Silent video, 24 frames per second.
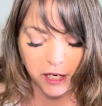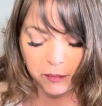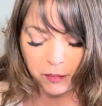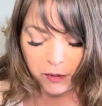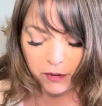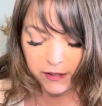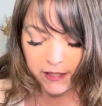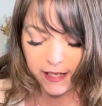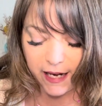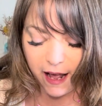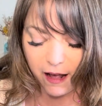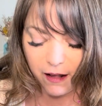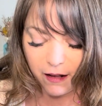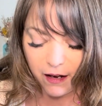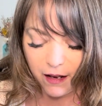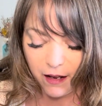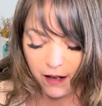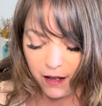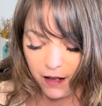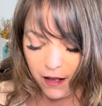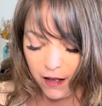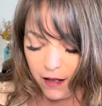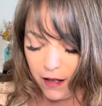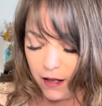pulled it out.
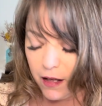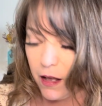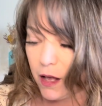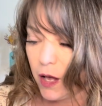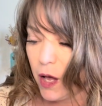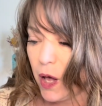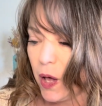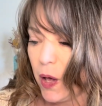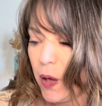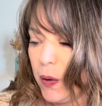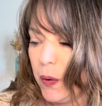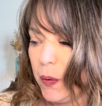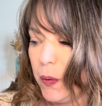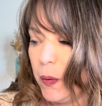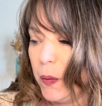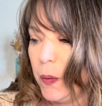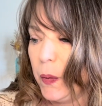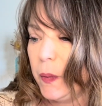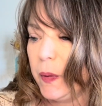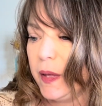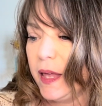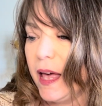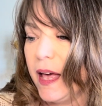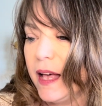
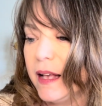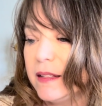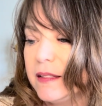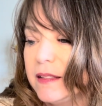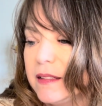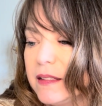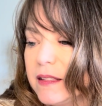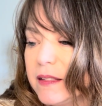Oh yes,